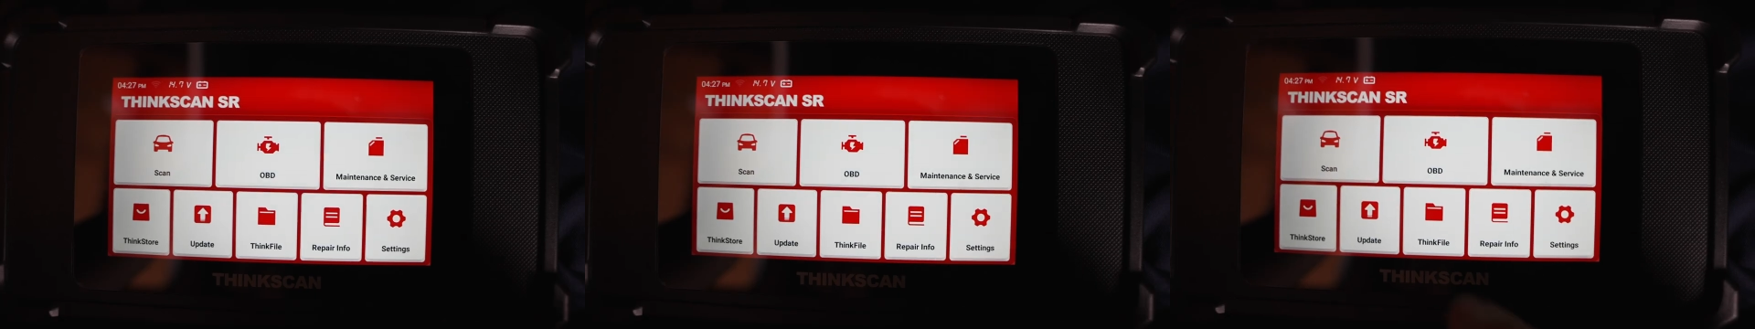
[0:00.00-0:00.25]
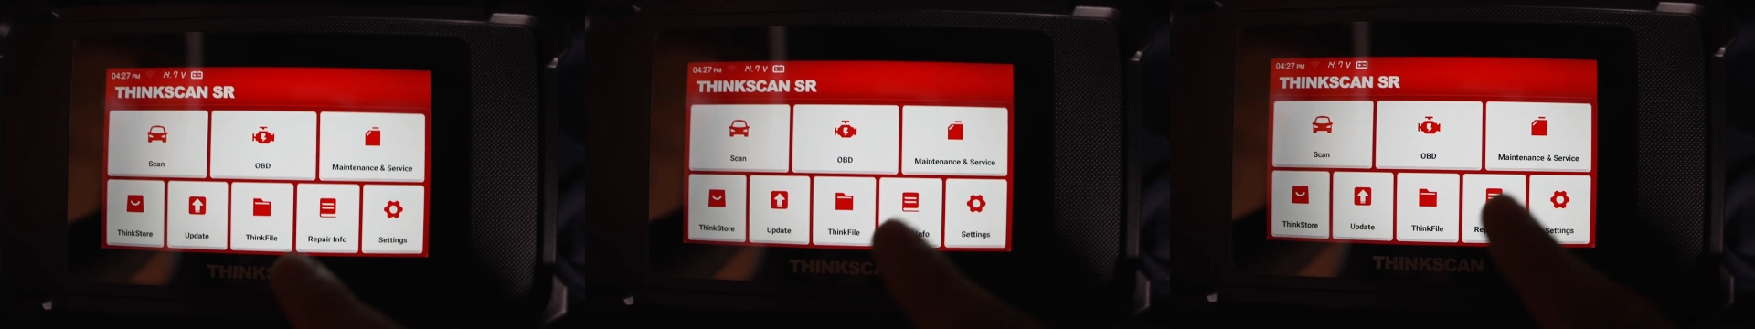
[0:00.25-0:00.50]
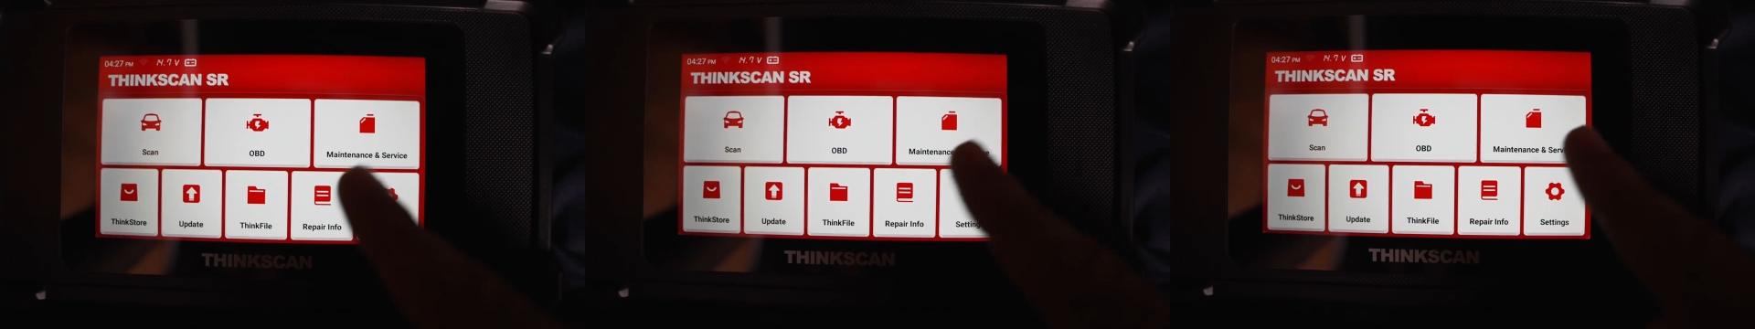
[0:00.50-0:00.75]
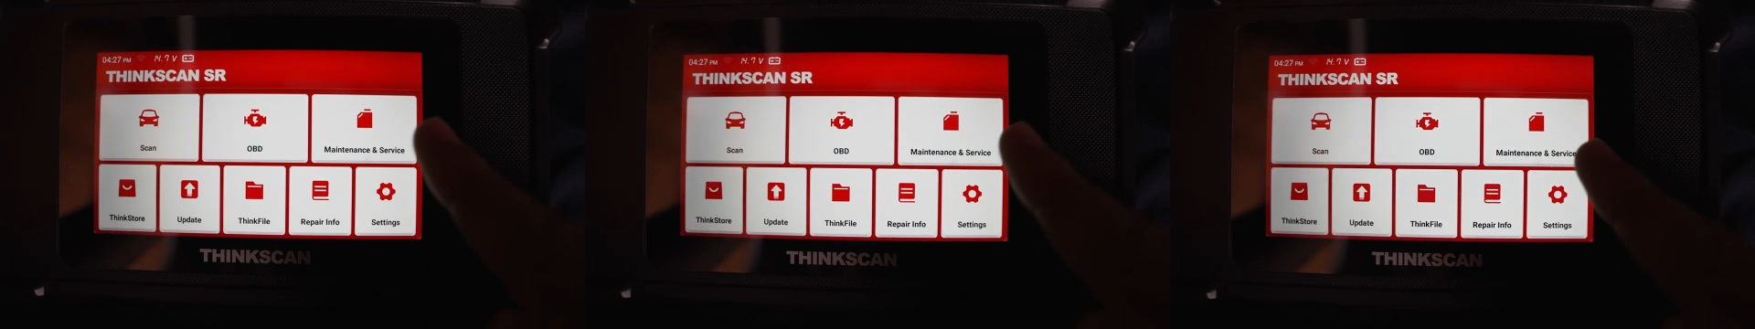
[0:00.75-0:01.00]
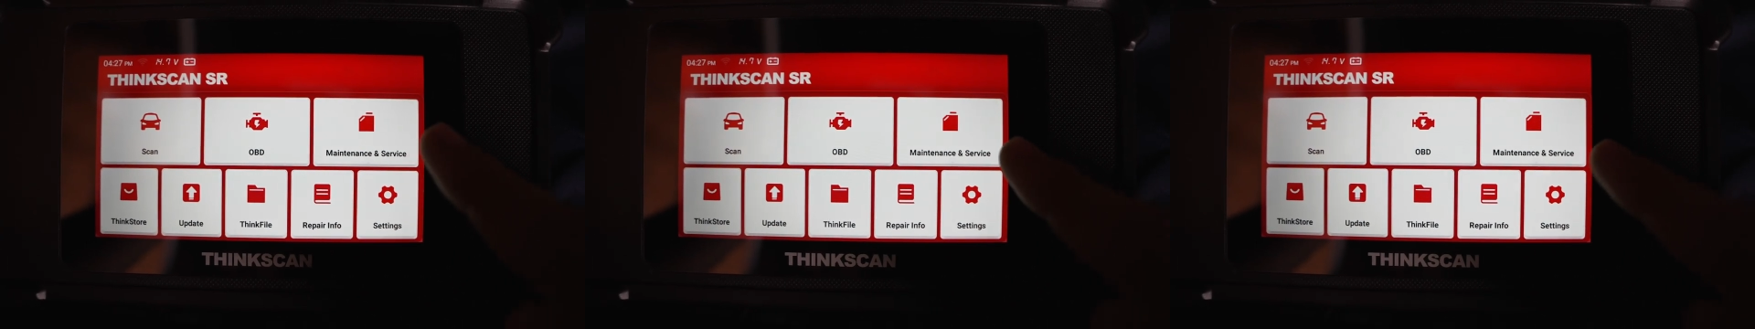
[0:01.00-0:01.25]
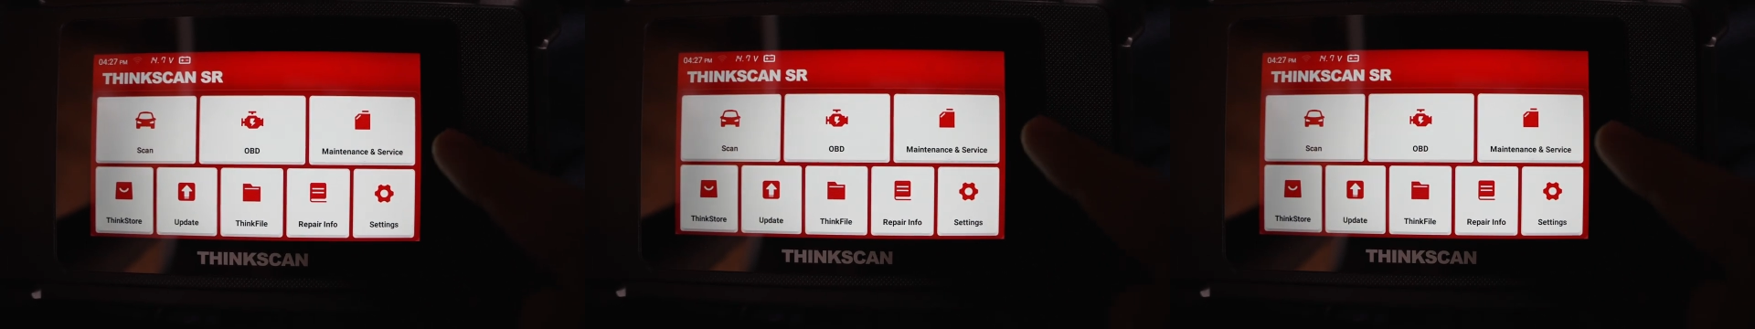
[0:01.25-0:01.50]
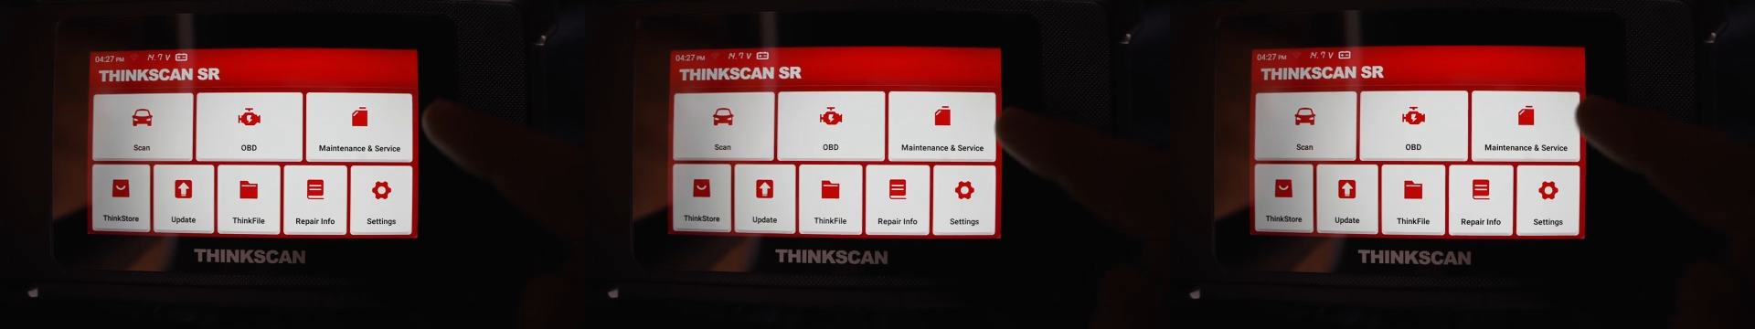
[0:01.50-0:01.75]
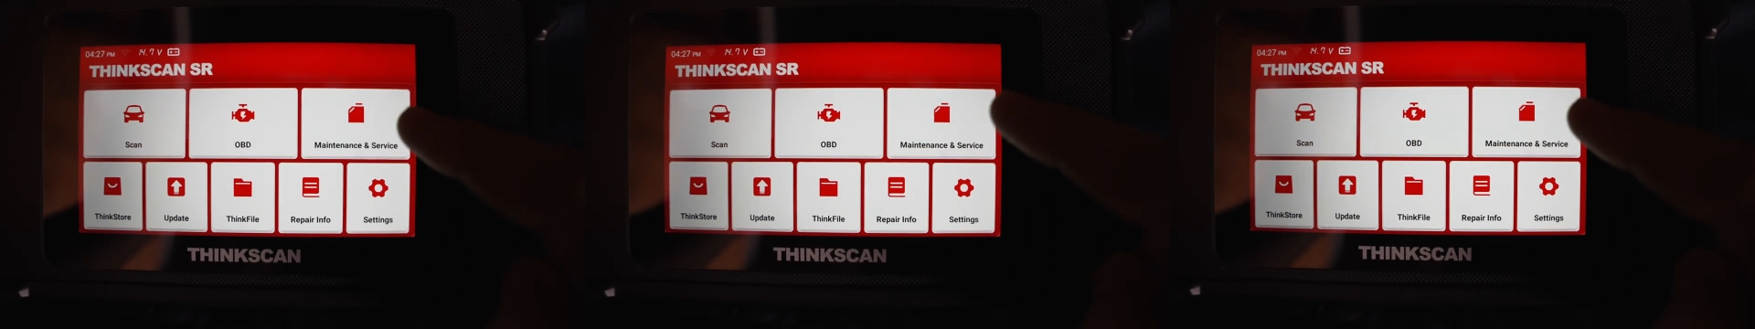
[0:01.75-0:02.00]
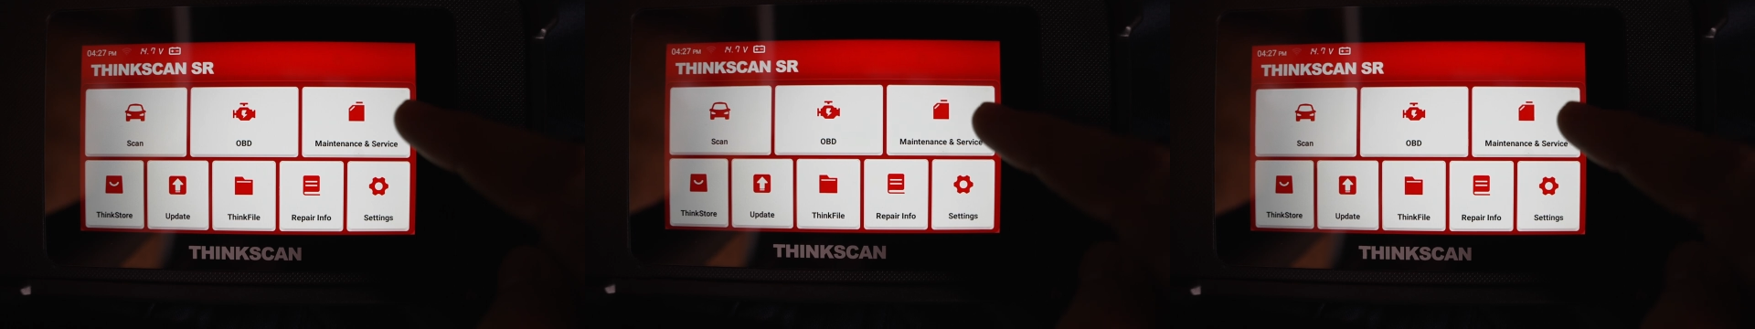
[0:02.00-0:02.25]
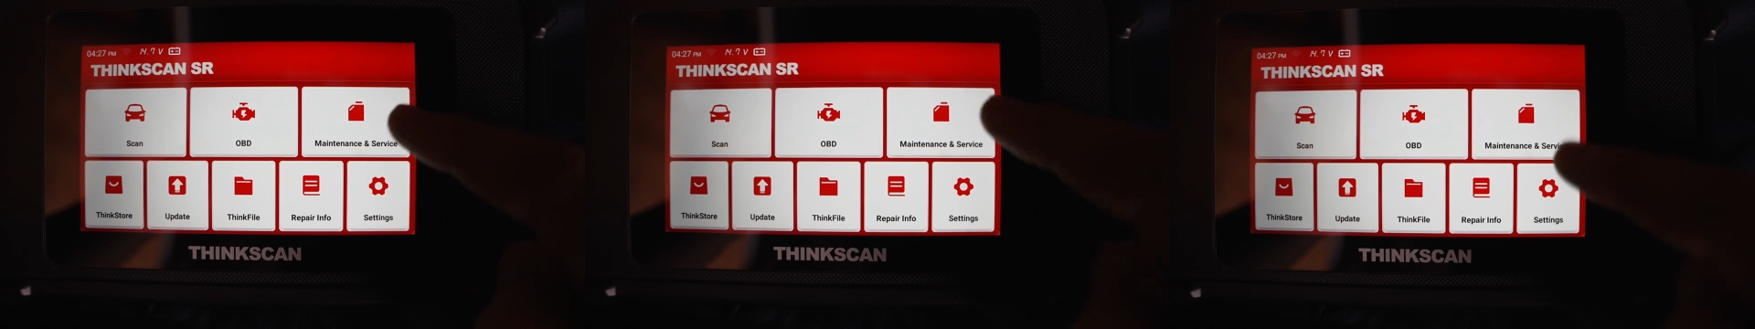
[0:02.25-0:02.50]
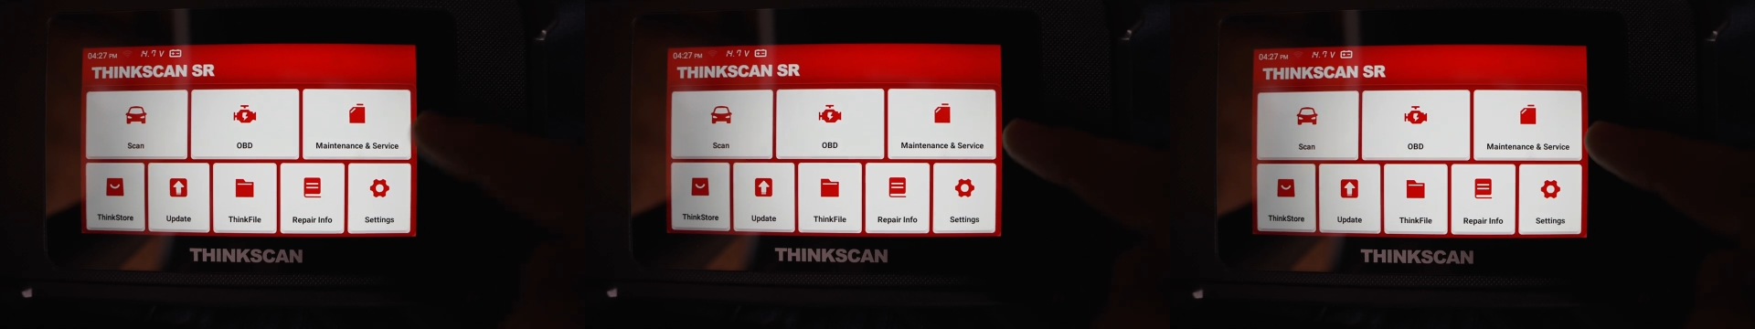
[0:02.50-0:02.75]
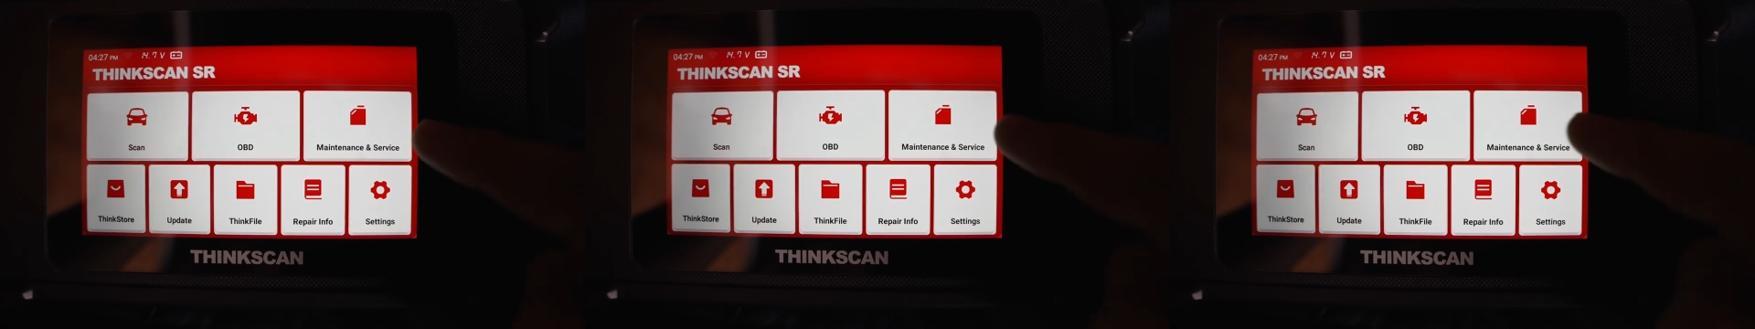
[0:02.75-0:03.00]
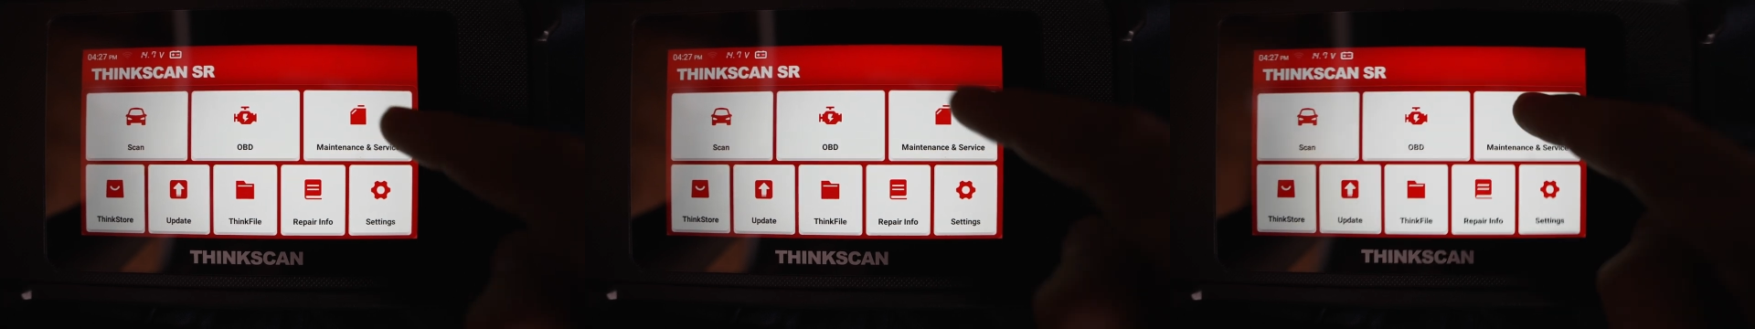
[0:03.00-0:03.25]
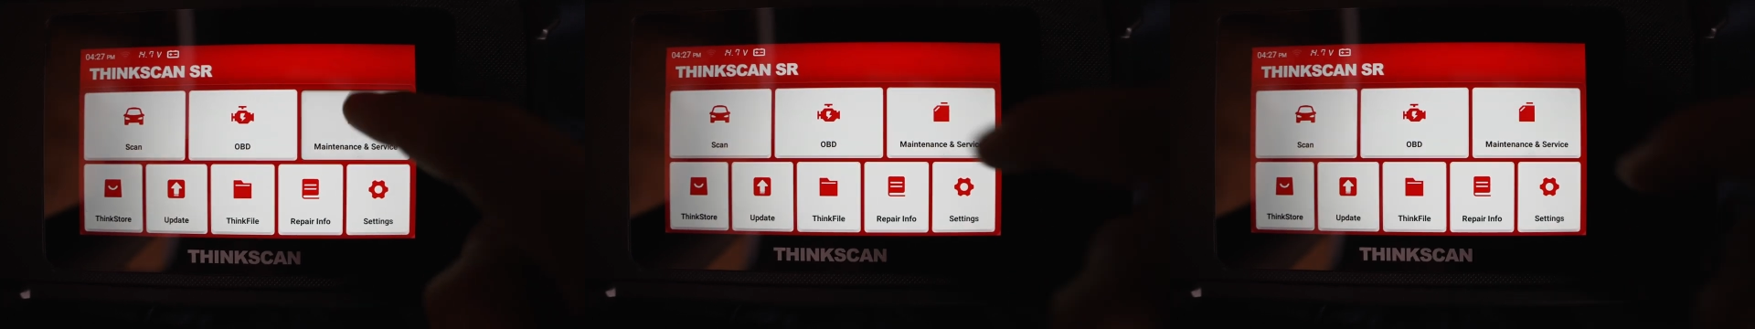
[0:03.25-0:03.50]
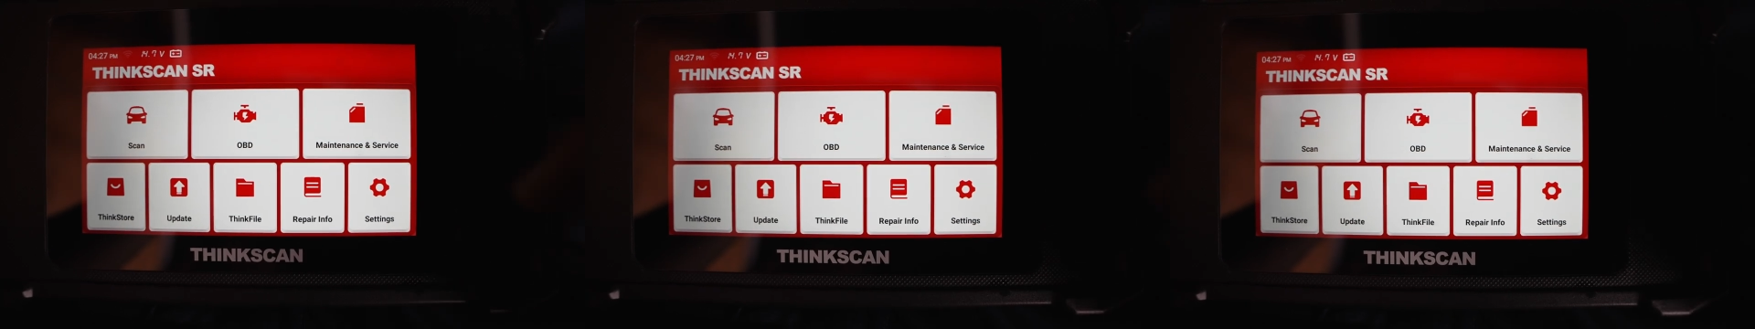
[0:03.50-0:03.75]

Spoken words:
(no speaker visible)